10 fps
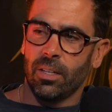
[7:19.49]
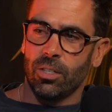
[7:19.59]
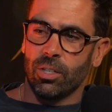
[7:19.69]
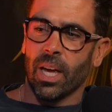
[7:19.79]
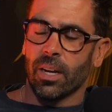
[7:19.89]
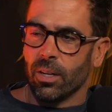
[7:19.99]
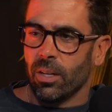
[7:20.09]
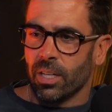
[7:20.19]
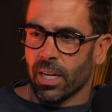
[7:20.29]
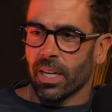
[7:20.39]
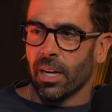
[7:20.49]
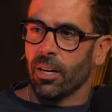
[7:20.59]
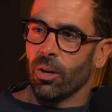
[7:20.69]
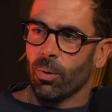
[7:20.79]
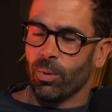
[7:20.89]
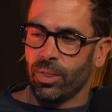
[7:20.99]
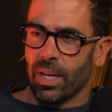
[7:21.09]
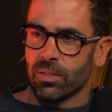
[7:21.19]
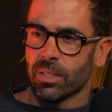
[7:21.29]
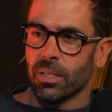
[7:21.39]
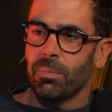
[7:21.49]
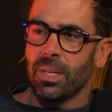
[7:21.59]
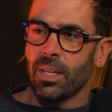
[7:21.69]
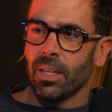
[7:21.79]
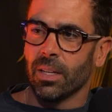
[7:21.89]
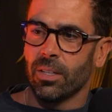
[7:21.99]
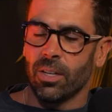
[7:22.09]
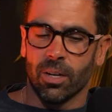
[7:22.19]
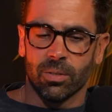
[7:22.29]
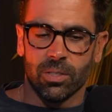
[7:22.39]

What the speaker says: You gotta kind of know what that's going to be, you know.